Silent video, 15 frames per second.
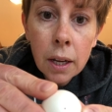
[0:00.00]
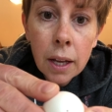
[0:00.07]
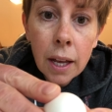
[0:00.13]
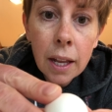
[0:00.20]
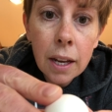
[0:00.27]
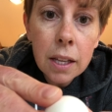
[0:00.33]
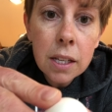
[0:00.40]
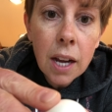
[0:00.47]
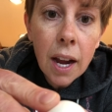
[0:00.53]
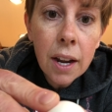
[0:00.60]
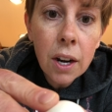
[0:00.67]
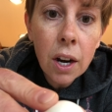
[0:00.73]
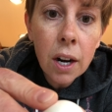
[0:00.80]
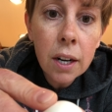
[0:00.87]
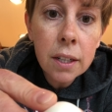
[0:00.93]
And it's kind
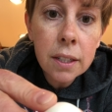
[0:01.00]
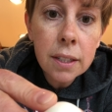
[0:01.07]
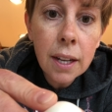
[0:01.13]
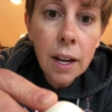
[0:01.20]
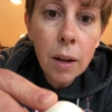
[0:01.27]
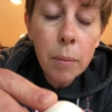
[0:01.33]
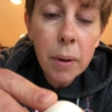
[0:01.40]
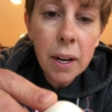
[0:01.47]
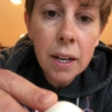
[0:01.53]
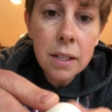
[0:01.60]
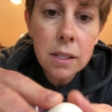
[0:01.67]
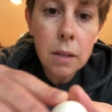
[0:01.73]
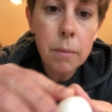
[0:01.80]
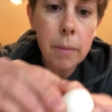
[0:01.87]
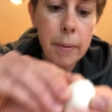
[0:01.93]
of hard to tell, but it is
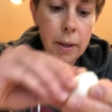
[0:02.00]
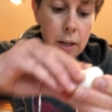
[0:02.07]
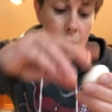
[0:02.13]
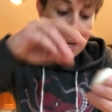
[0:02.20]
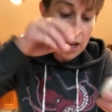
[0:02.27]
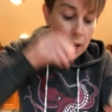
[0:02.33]
a little bit bigger.